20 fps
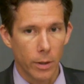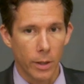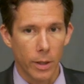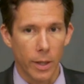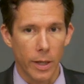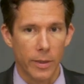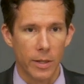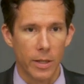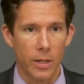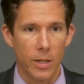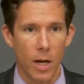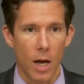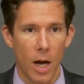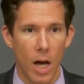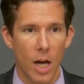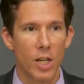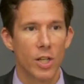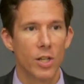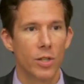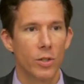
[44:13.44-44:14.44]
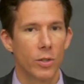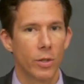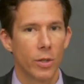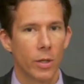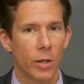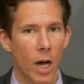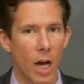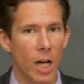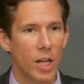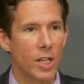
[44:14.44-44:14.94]
I think, un,
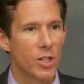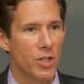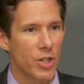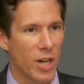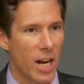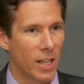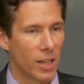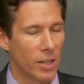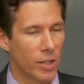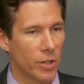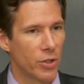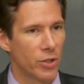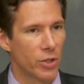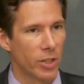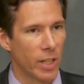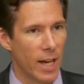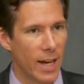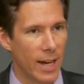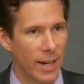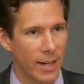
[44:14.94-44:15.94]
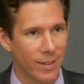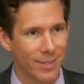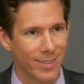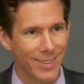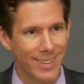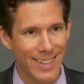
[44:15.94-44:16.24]
unchallenged lies